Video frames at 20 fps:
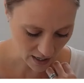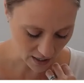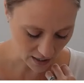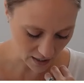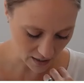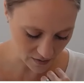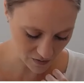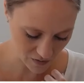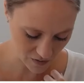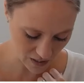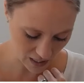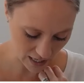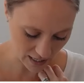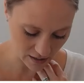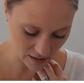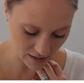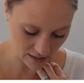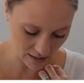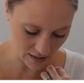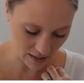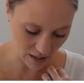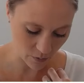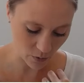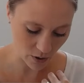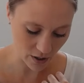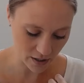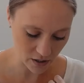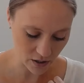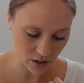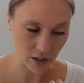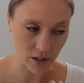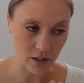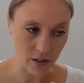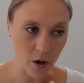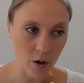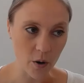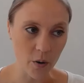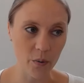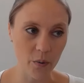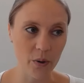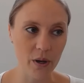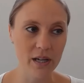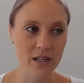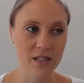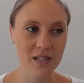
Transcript: I want you to know